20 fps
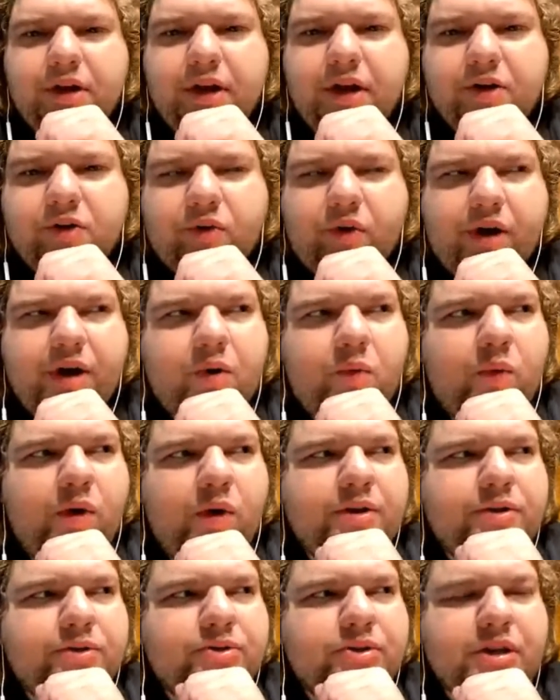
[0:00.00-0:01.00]
And Grant
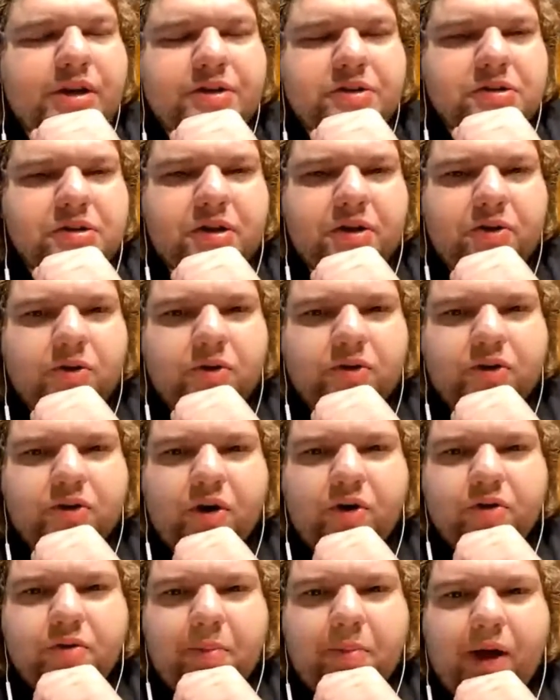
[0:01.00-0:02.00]
Wells doesn't
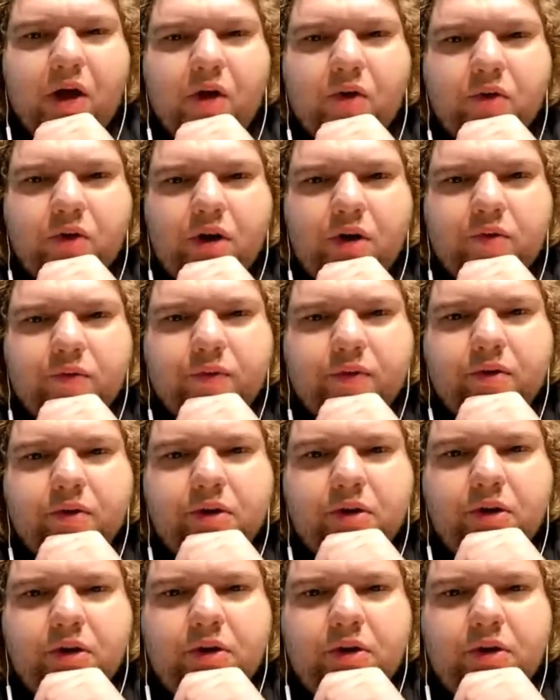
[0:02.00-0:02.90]
turn the ball over.